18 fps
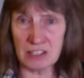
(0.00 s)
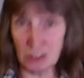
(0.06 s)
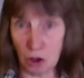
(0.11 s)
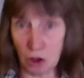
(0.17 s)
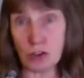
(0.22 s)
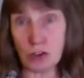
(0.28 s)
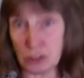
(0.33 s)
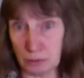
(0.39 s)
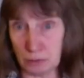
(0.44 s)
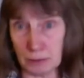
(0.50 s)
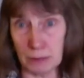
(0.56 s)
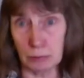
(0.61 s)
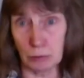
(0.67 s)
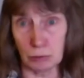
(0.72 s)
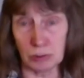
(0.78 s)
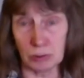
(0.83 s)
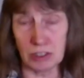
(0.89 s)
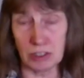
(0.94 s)
Lots of people
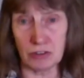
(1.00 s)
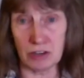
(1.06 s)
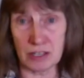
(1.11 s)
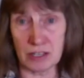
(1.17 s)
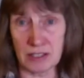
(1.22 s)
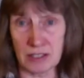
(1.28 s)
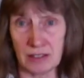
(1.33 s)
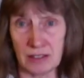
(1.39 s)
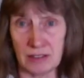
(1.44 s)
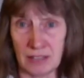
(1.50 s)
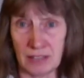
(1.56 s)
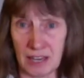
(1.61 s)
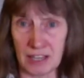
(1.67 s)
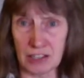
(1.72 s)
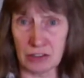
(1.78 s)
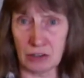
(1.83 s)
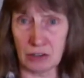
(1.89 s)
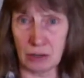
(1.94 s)
were interested in the
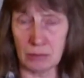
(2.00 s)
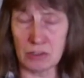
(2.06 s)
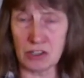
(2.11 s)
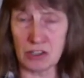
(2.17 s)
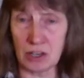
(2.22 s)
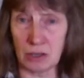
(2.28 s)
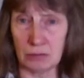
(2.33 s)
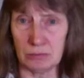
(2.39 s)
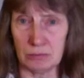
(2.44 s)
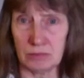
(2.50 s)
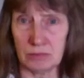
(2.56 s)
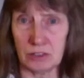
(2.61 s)
X chromosome,